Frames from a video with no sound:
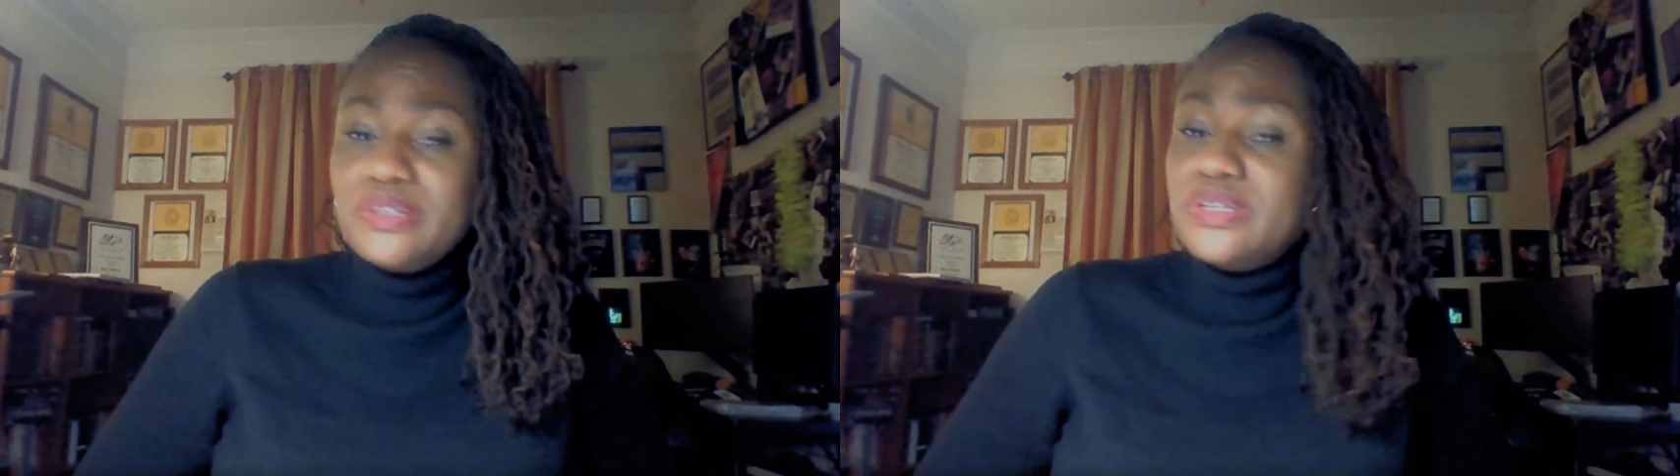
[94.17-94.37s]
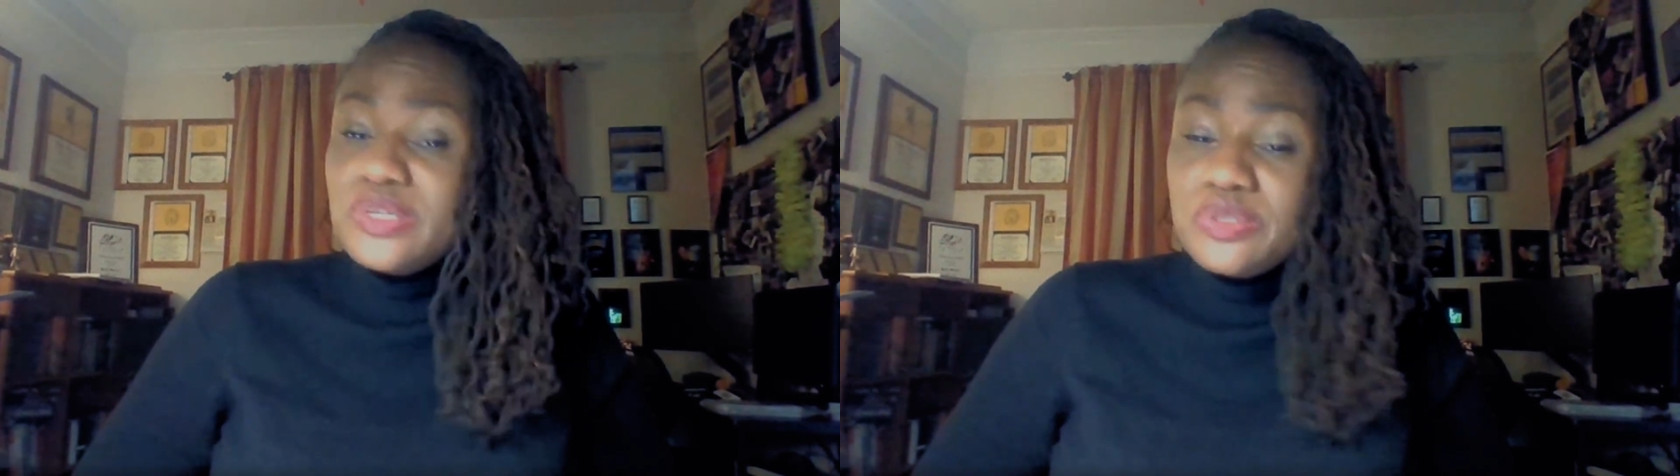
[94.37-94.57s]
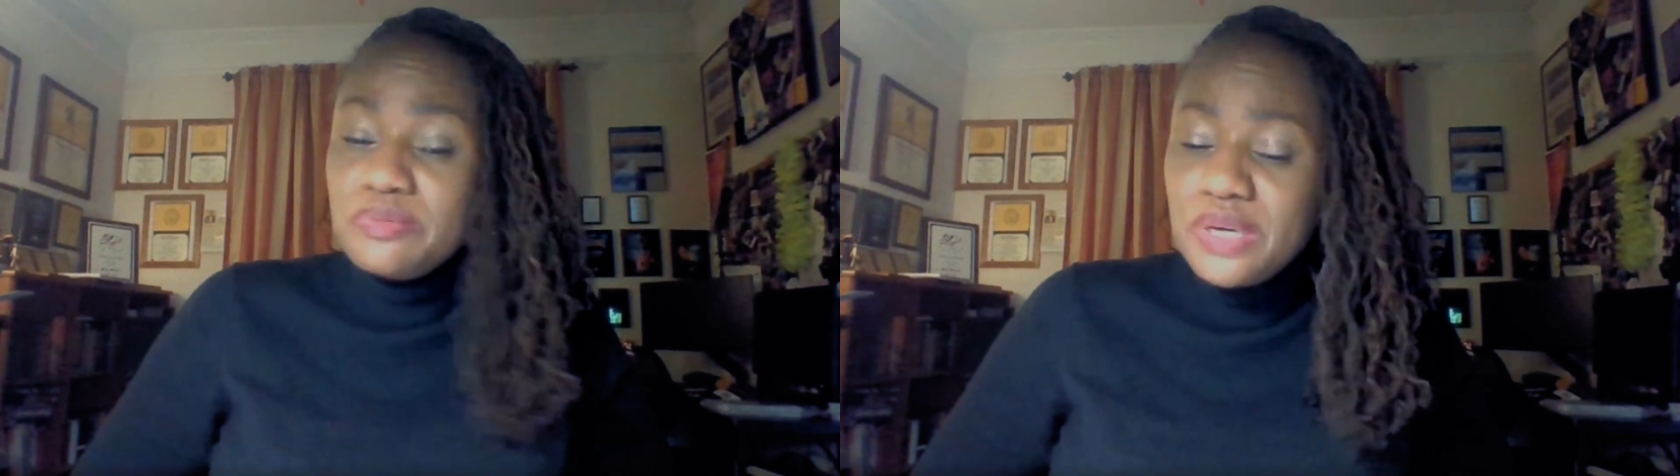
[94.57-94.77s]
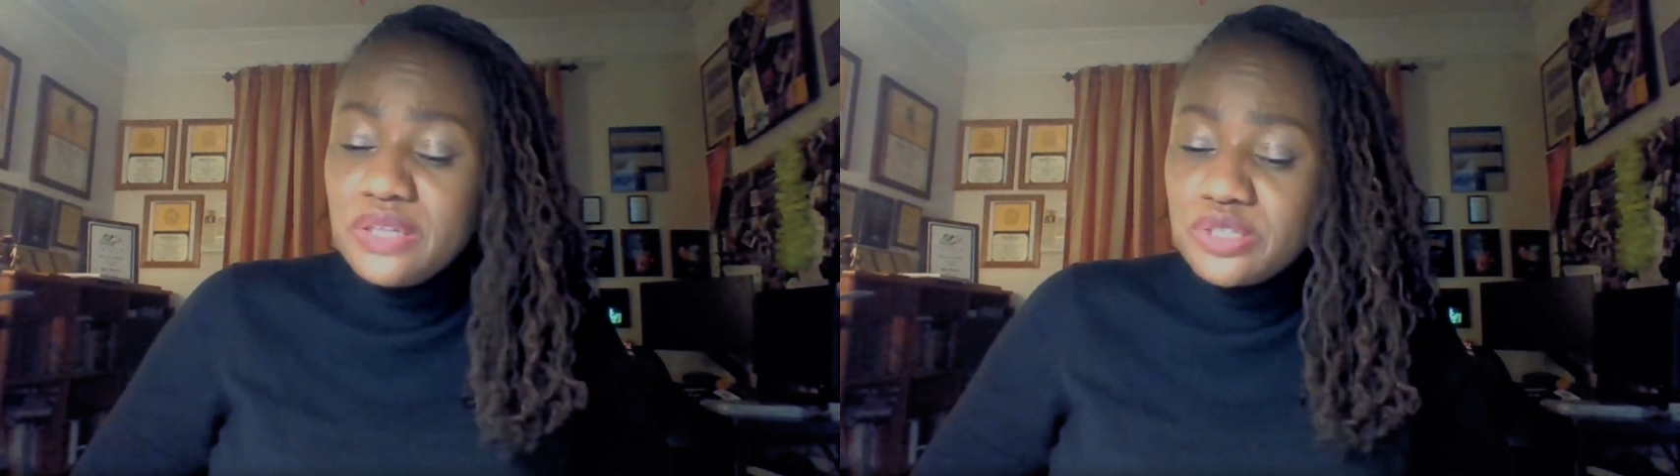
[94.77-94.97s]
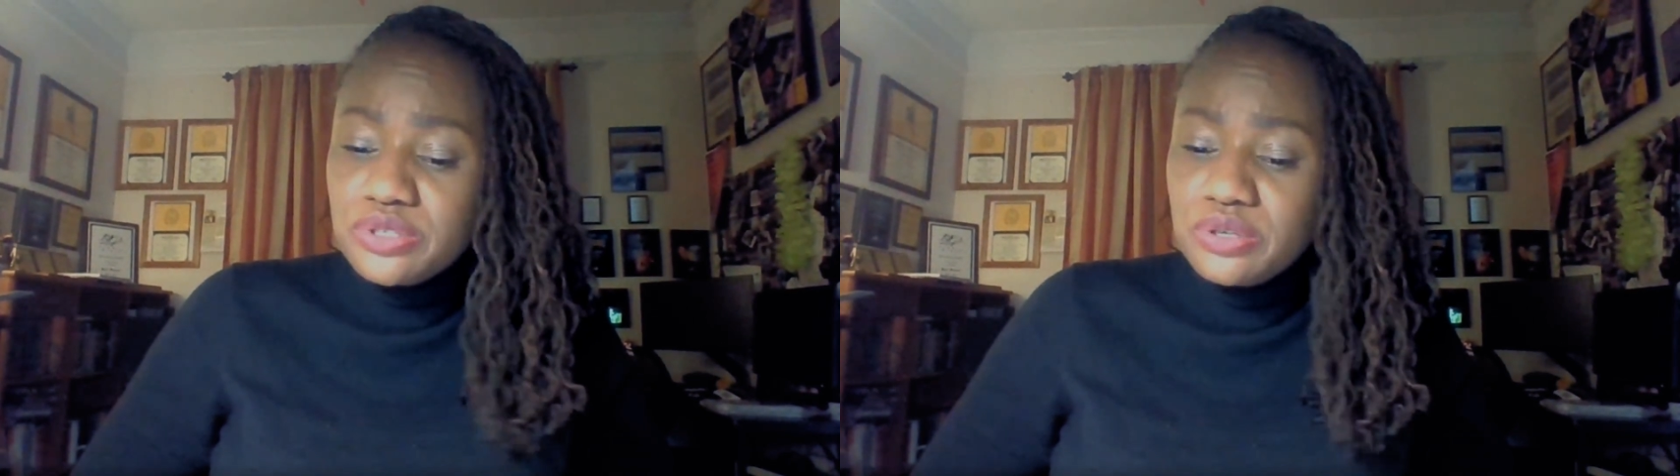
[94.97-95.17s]
It doesn't mean
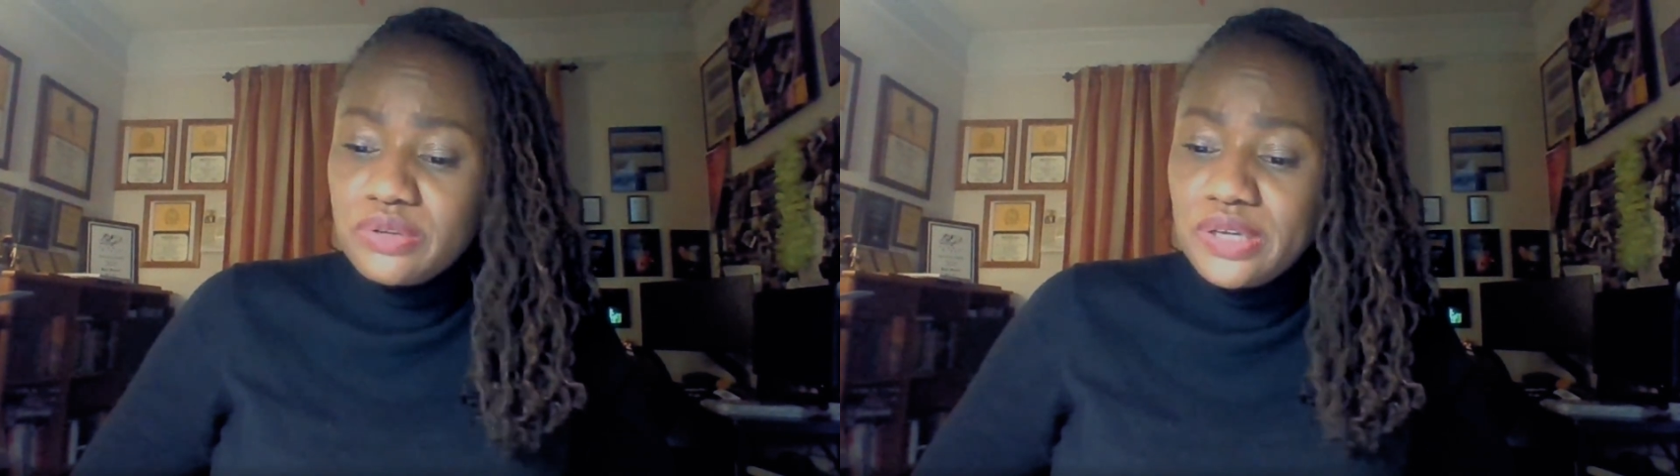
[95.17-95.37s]
that you'll